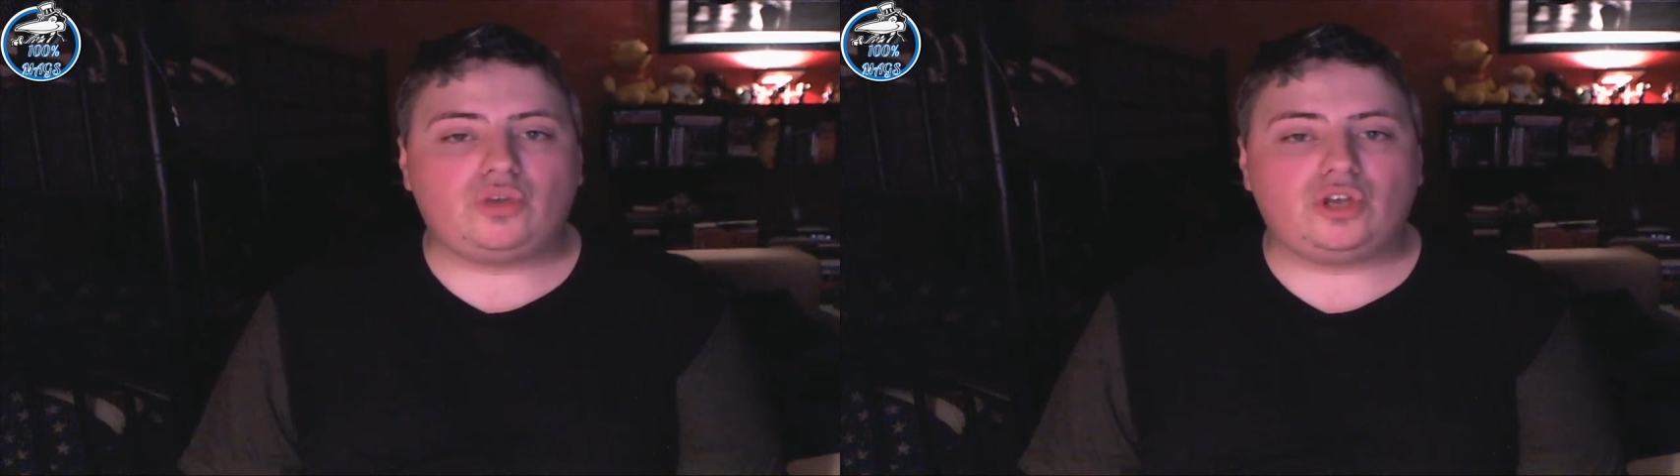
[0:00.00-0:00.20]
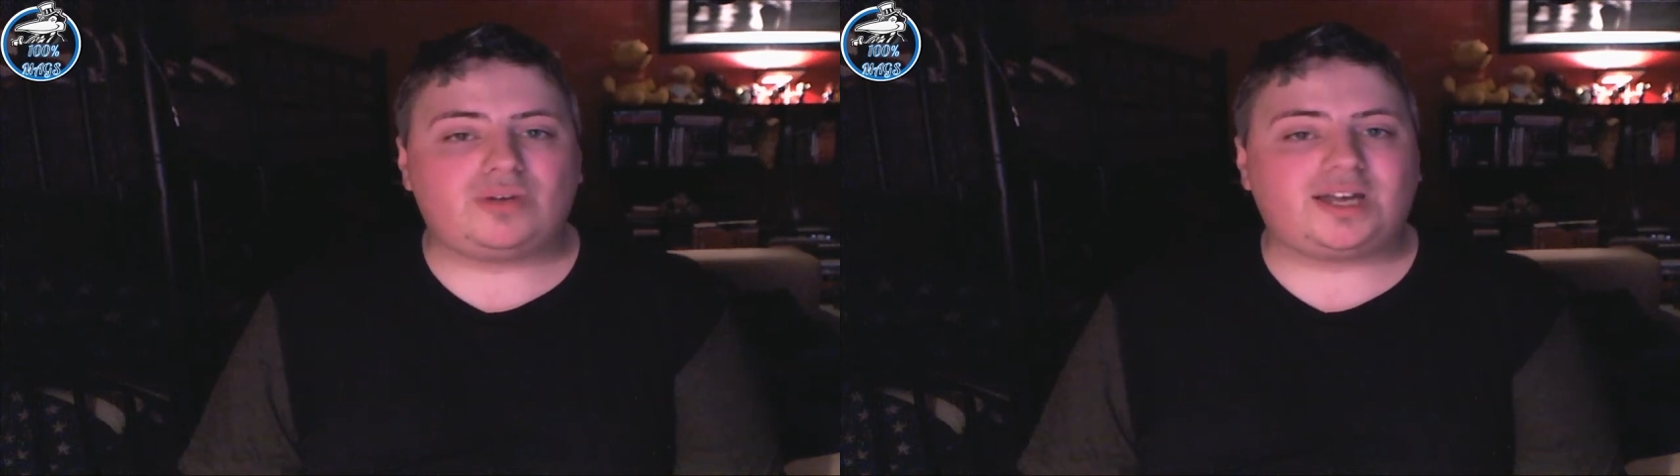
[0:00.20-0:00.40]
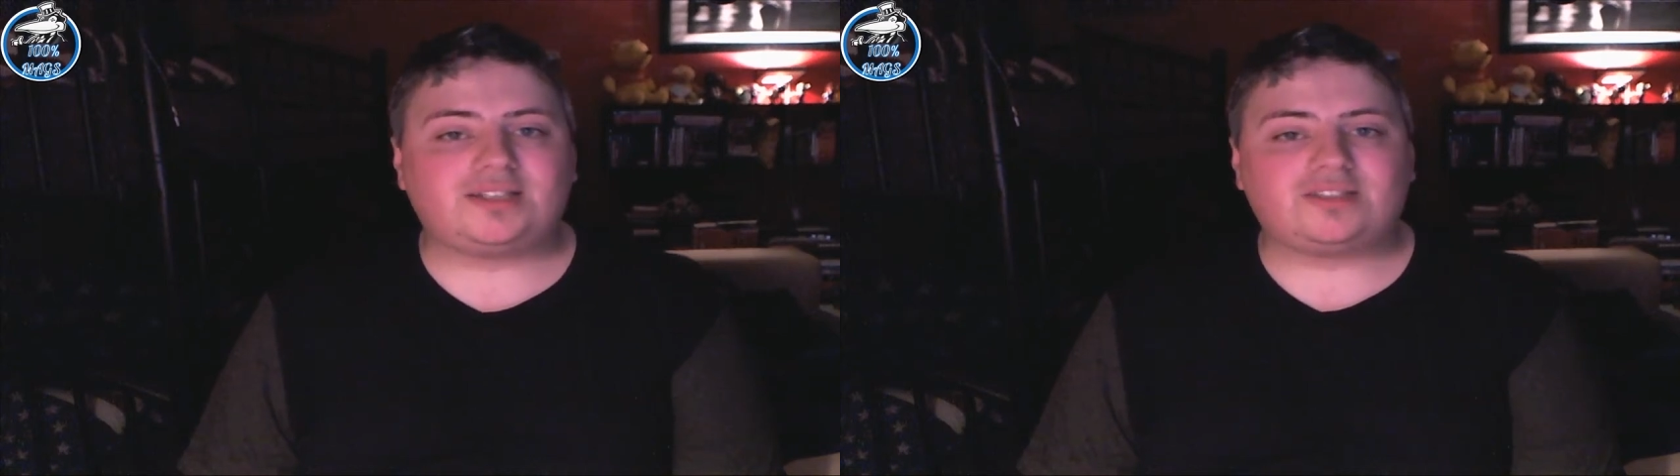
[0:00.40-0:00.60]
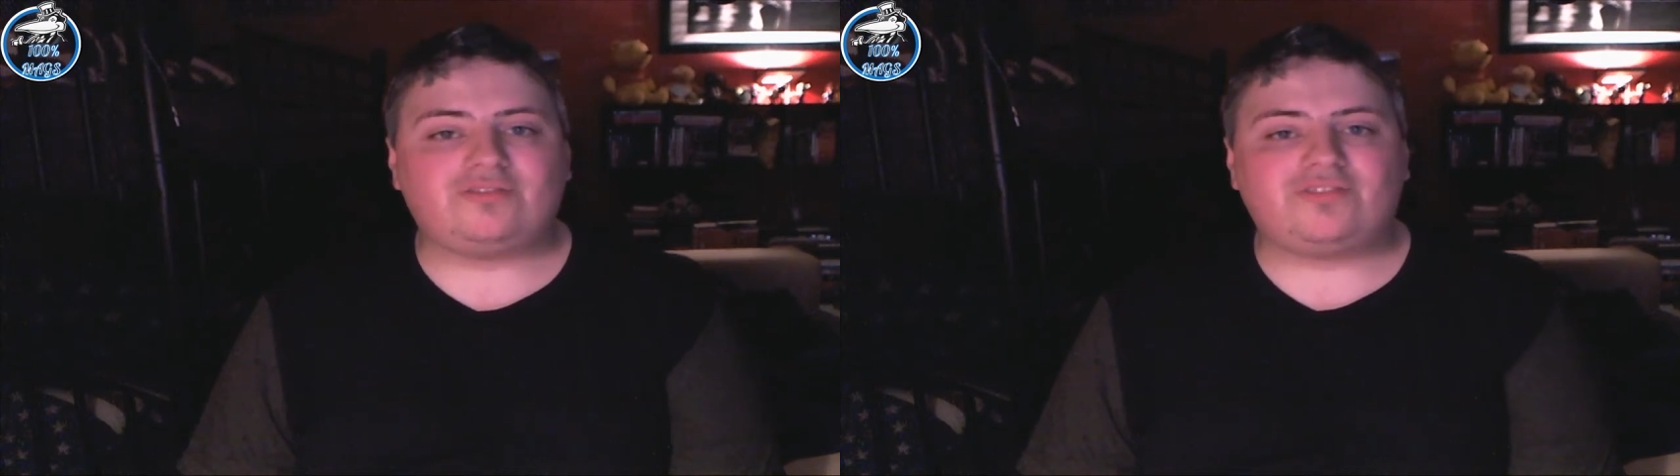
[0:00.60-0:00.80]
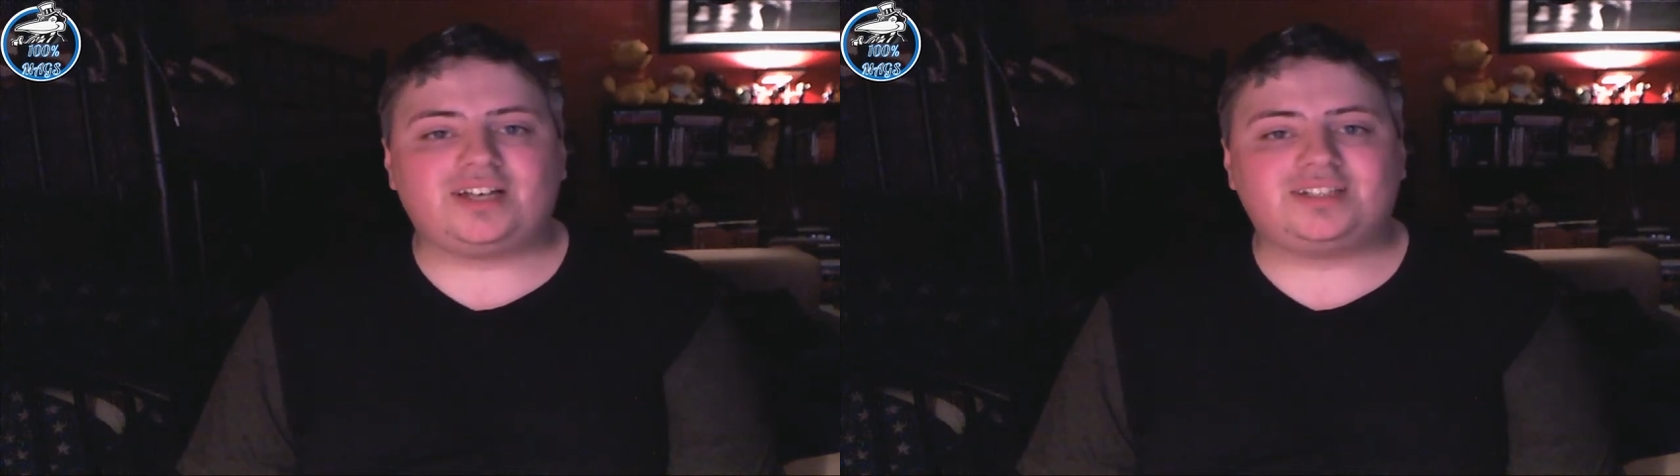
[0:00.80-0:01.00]
Newcastle
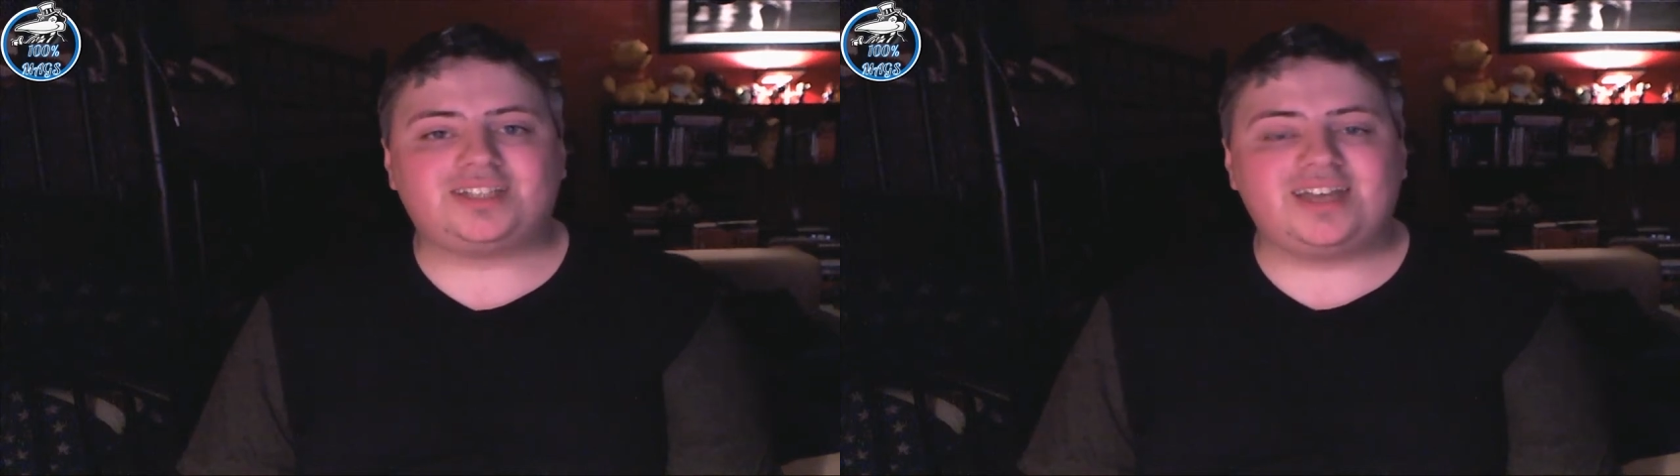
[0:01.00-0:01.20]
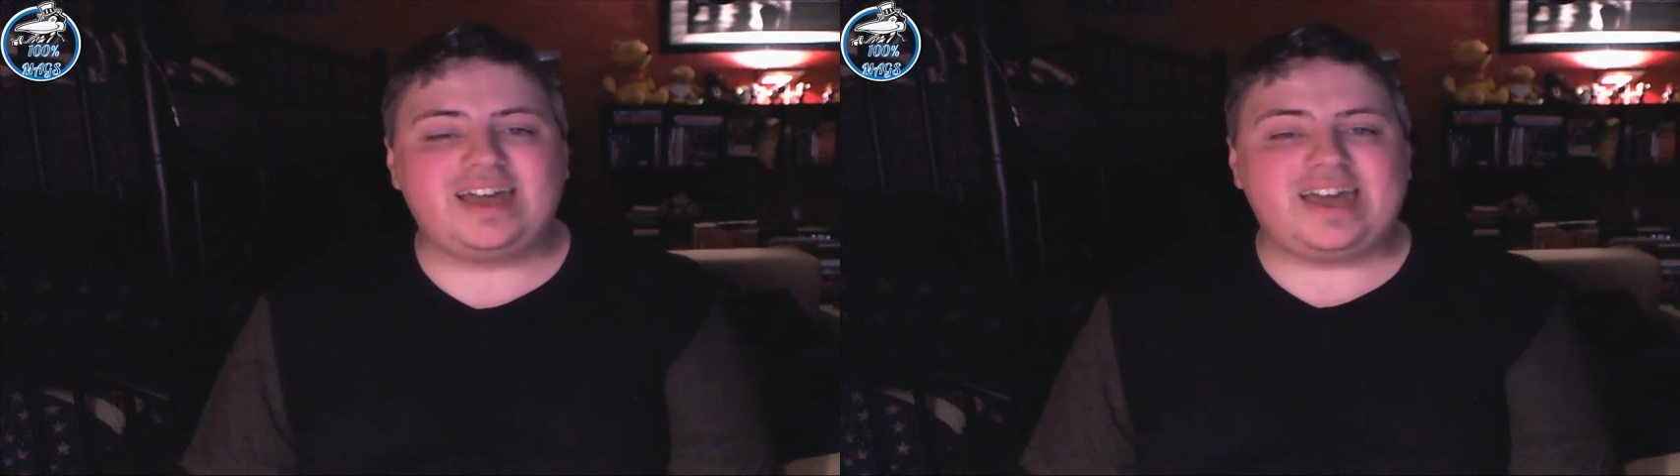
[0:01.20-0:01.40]
fans